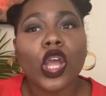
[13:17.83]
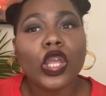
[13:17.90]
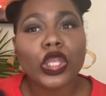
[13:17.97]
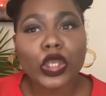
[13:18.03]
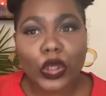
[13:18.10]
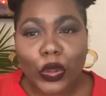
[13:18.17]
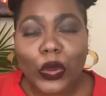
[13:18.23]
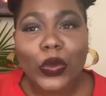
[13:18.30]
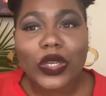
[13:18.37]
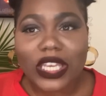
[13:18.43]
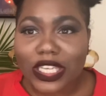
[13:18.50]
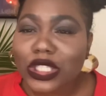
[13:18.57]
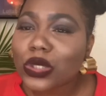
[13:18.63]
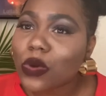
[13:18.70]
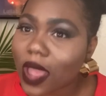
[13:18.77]
you
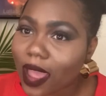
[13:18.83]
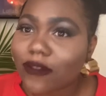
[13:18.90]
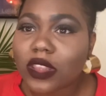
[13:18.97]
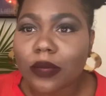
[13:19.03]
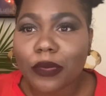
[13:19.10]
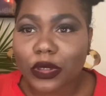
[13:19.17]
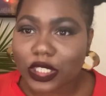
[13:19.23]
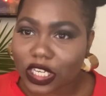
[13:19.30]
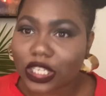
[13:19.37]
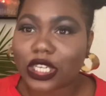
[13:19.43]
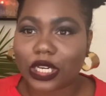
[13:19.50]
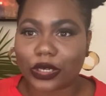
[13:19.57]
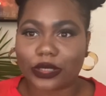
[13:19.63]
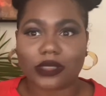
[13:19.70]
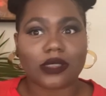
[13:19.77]
need to have the
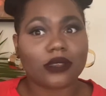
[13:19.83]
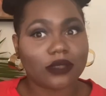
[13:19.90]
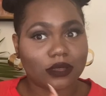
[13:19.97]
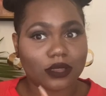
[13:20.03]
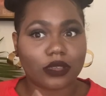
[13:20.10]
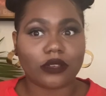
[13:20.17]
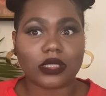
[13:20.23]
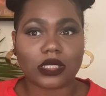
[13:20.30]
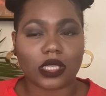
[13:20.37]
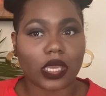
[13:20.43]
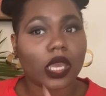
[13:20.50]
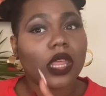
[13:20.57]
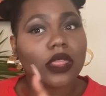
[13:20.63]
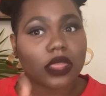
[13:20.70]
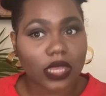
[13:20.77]
particulars. Seriously,
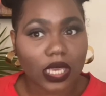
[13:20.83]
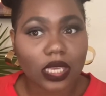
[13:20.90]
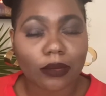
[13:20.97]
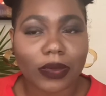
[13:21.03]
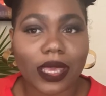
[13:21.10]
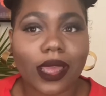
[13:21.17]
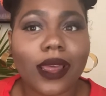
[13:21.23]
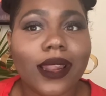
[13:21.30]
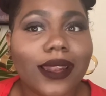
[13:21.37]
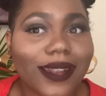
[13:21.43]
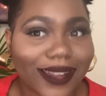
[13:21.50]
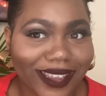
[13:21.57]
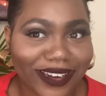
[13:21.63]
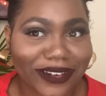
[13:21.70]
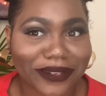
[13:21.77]
thank me
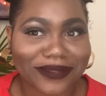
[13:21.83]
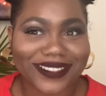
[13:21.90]
later.